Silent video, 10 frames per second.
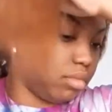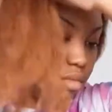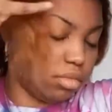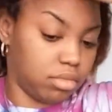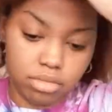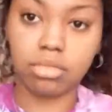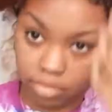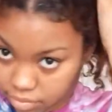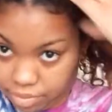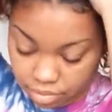without
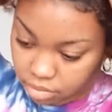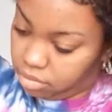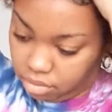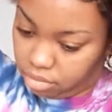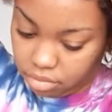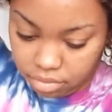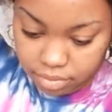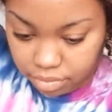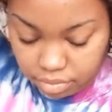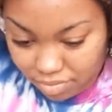bleaching,
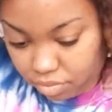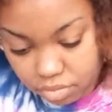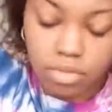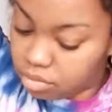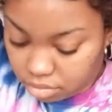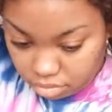and the Dark and